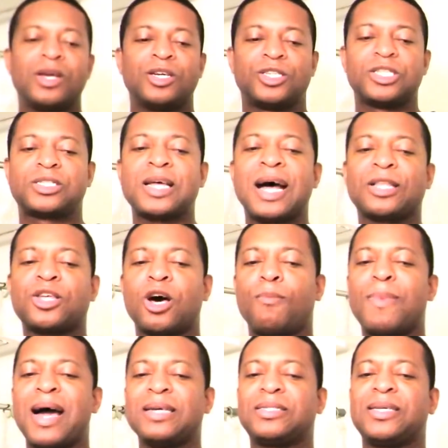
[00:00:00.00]
She starts
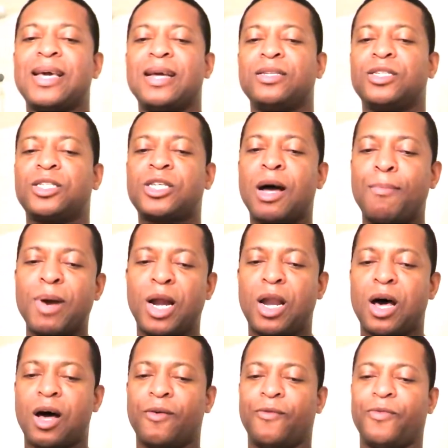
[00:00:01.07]
off by saying, summer
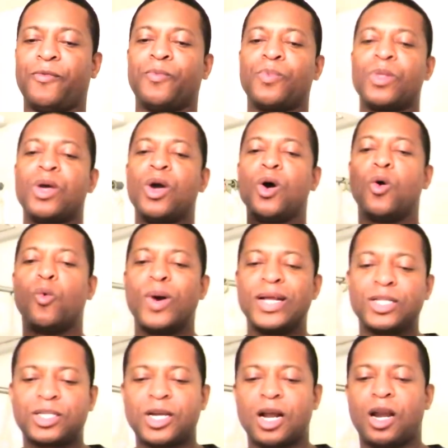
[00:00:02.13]
love,
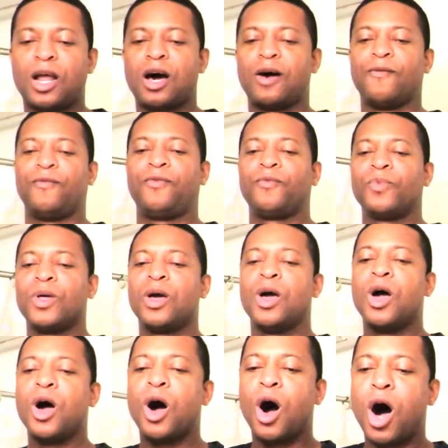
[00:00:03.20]
winter love,
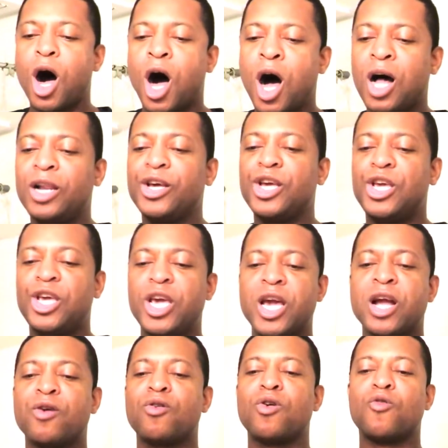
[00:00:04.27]
all
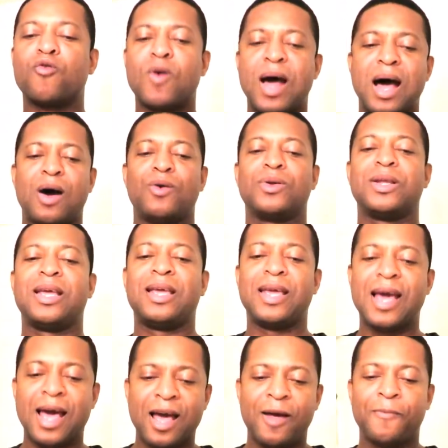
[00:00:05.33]
year round,
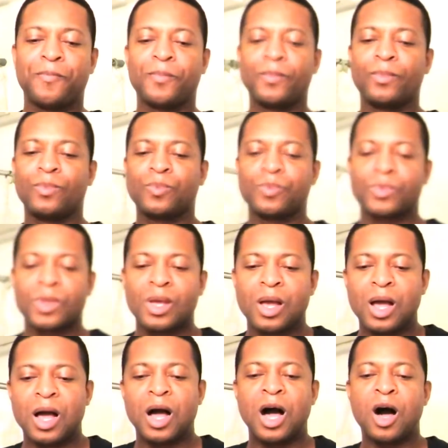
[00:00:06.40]
yeah?
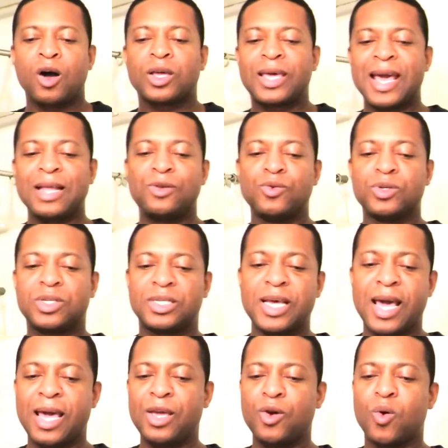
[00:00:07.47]
How can you
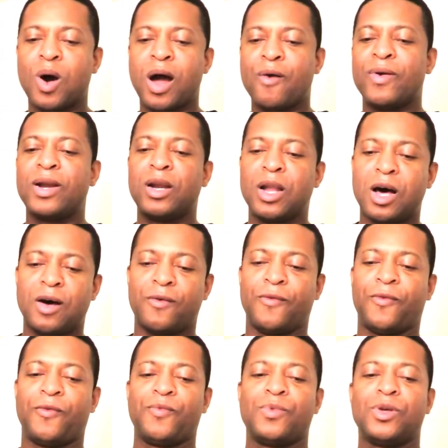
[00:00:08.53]
say you are in
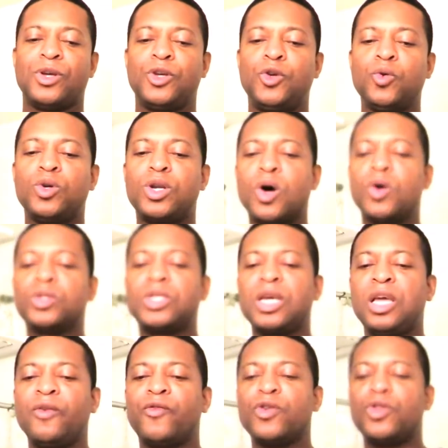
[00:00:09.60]
love? You
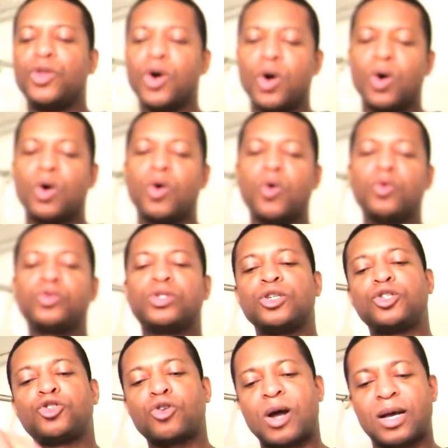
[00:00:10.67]
don't even know who
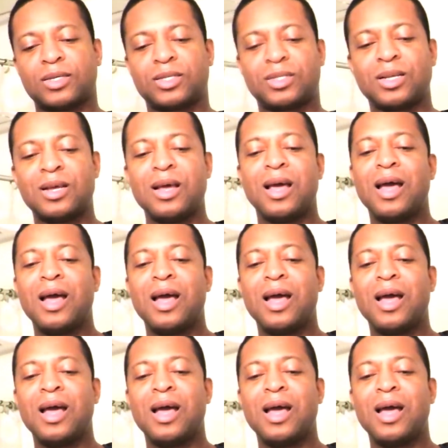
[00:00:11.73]
to trust.